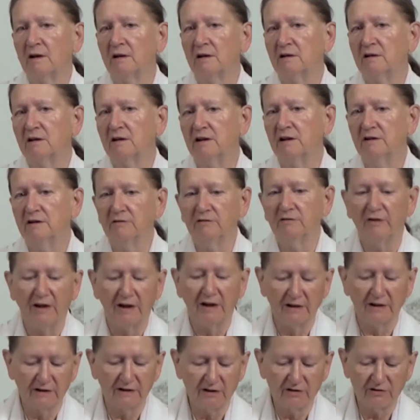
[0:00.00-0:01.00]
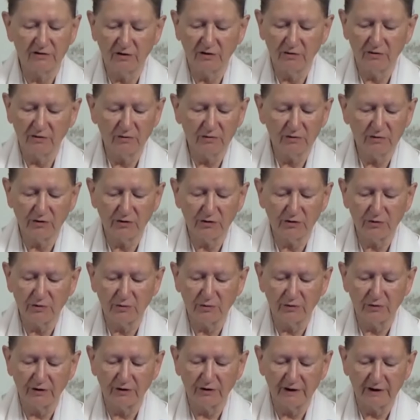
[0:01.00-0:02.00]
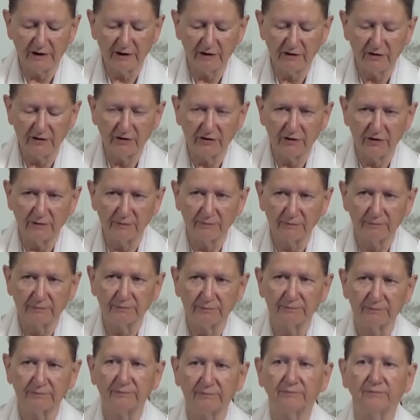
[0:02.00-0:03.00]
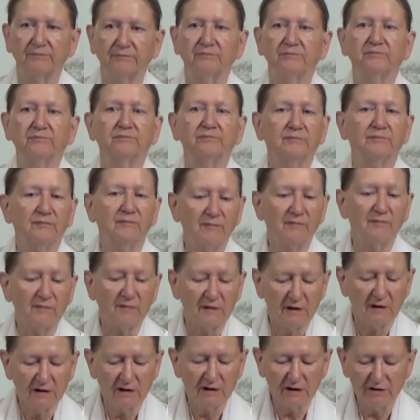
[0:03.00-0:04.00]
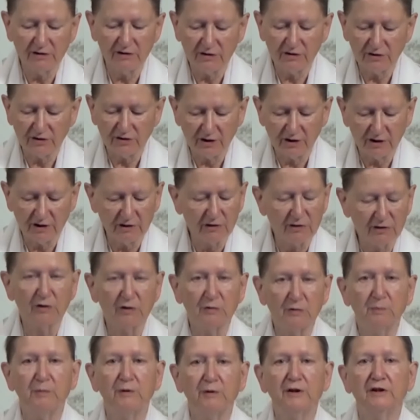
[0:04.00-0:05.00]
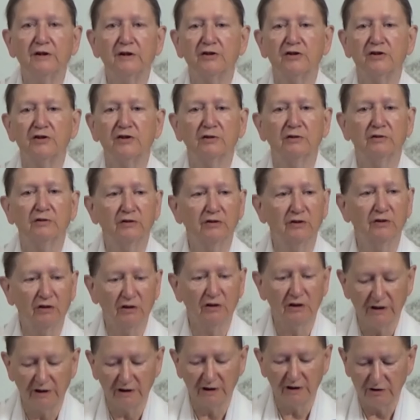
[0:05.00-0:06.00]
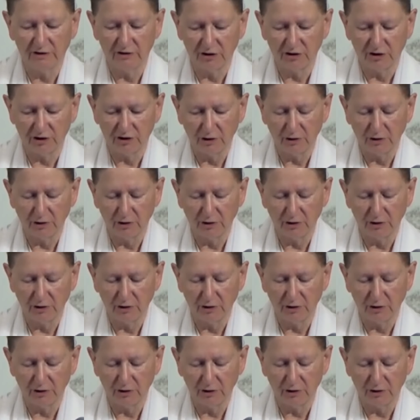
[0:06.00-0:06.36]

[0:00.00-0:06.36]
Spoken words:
In fact, these are not stories. This is spiritual knowledge.